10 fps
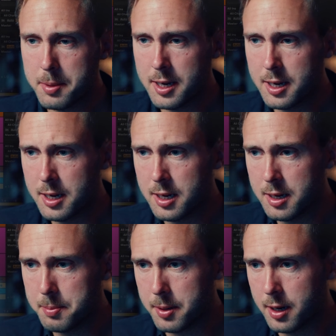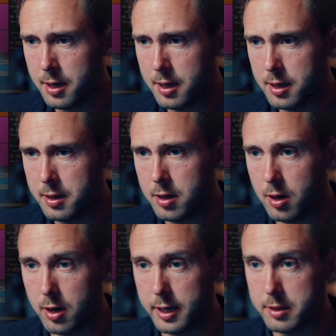ba, ba.
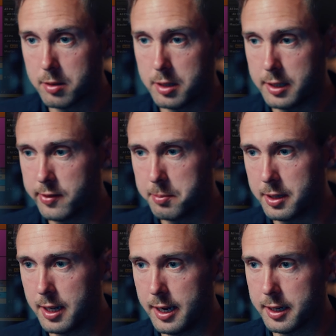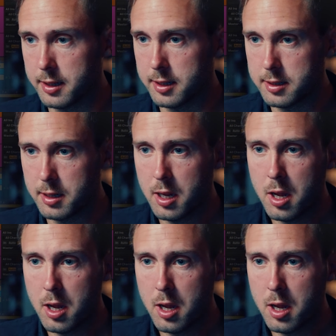Or it could even be like this